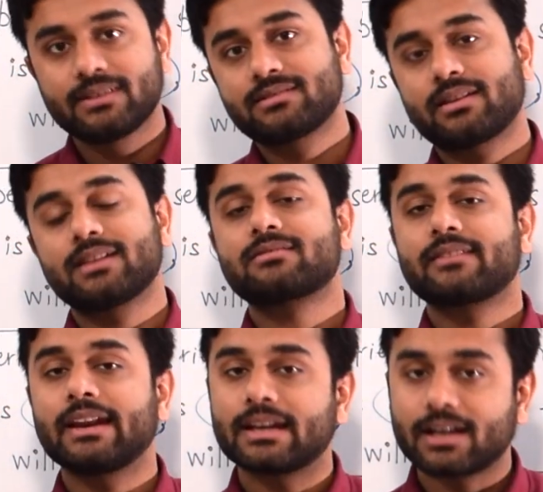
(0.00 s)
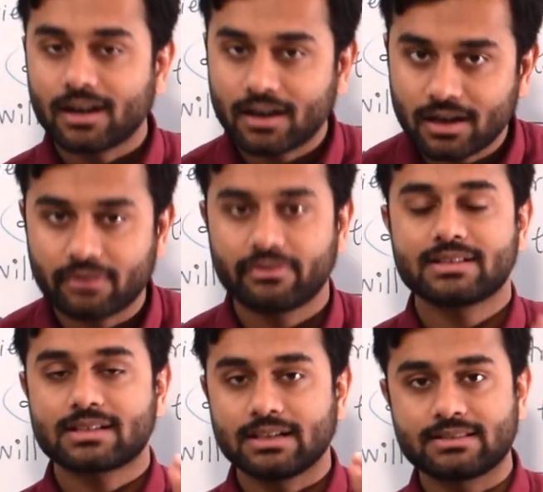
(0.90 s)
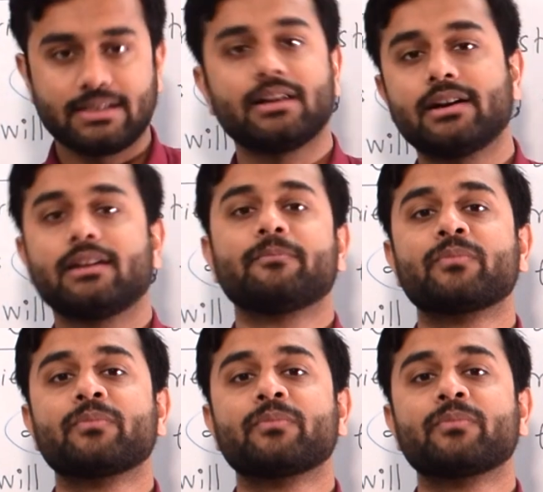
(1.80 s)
stress-strain curve is considered,